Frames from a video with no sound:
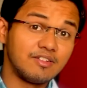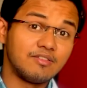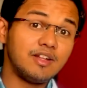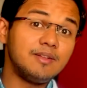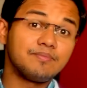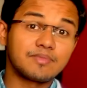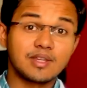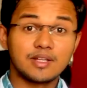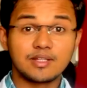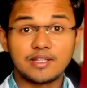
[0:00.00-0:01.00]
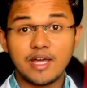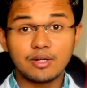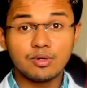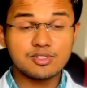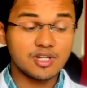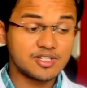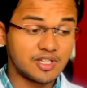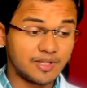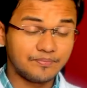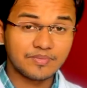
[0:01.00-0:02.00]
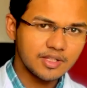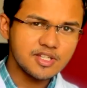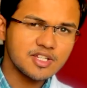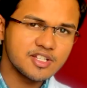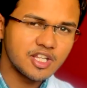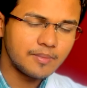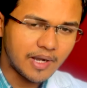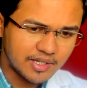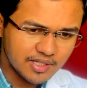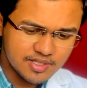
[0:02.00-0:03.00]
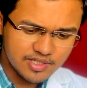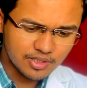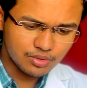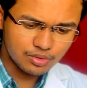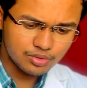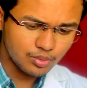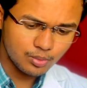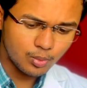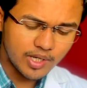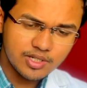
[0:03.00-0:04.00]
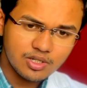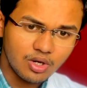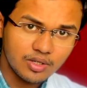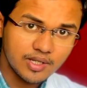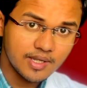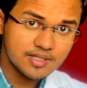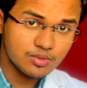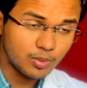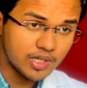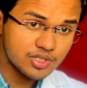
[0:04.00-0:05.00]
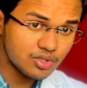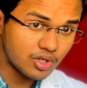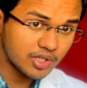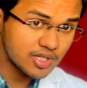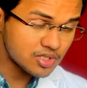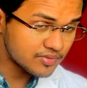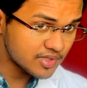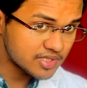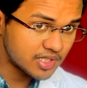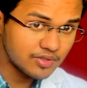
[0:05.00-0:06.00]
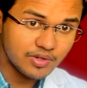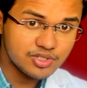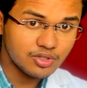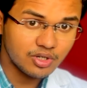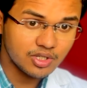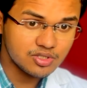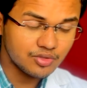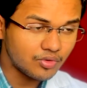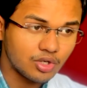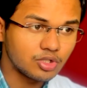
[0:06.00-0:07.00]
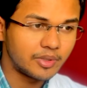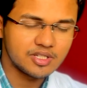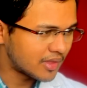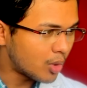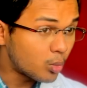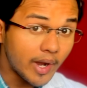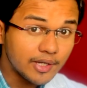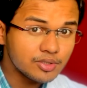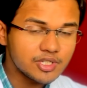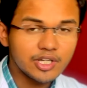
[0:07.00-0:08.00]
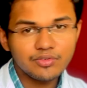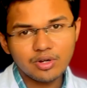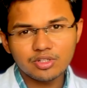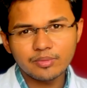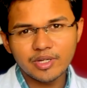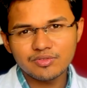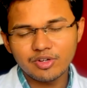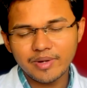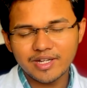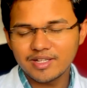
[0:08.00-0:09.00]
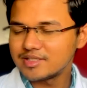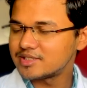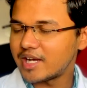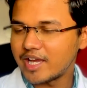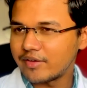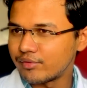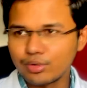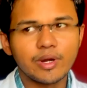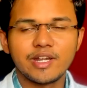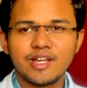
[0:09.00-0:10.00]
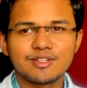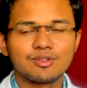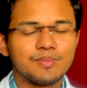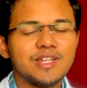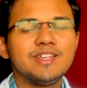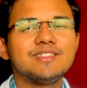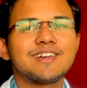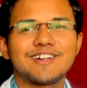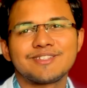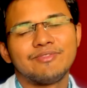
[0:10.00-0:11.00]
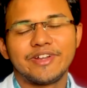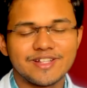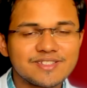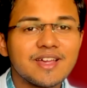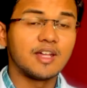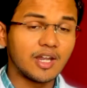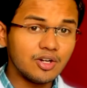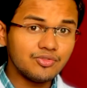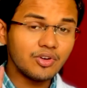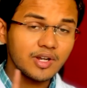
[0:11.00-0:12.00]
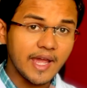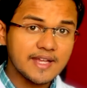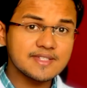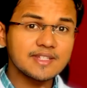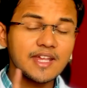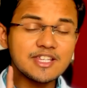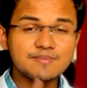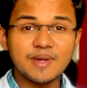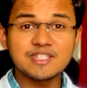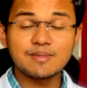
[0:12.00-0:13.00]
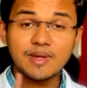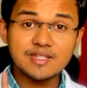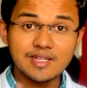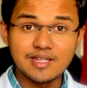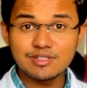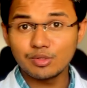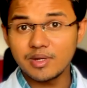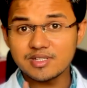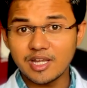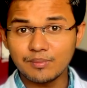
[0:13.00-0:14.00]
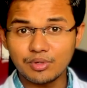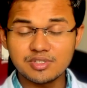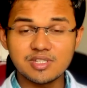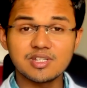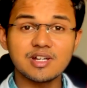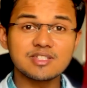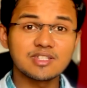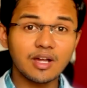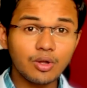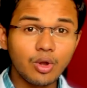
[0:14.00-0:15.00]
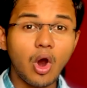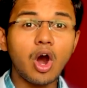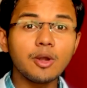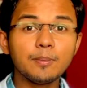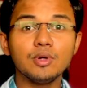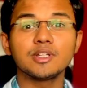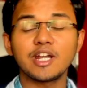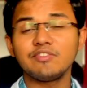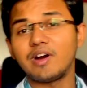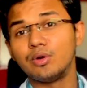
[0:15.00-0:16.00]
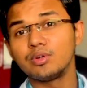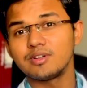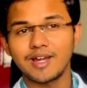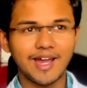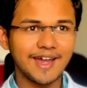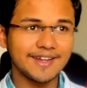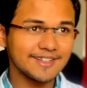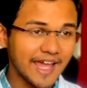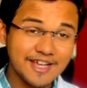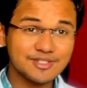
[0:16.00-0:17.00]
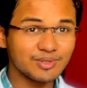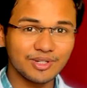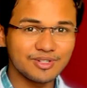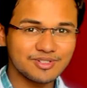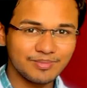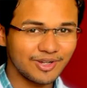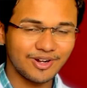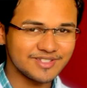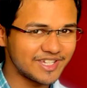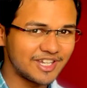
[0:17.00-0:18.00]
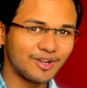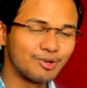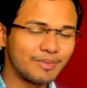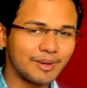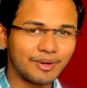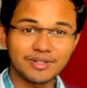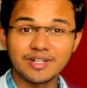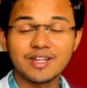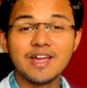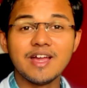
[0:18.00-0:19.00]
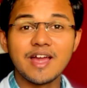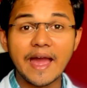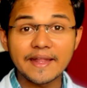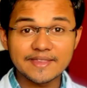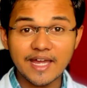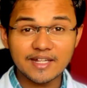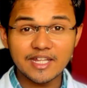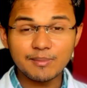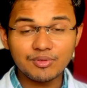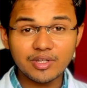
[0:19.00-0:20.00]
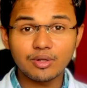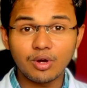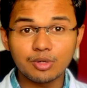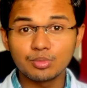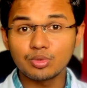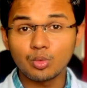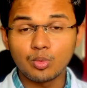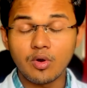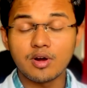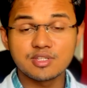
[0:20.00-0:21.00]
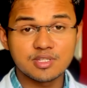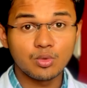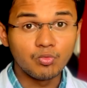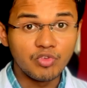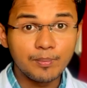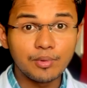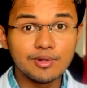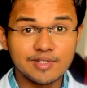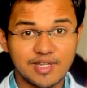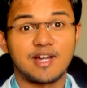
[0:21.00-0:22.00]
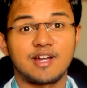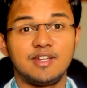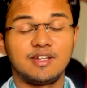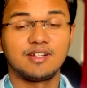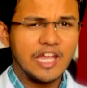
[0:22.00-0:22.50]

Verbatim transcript: Well, there goes surgery. The surgery practicals include one long case, one short case of surgery, one short case of orthopedics. Now, where to study for orthopedics for practicals? I have no idea. So please ask someone else. Now, for X-ray specimens, instruments, and procedures, the God book that I found, and thanks to Anuj because he told me about it and the name of that god book was Vipul Yagnik.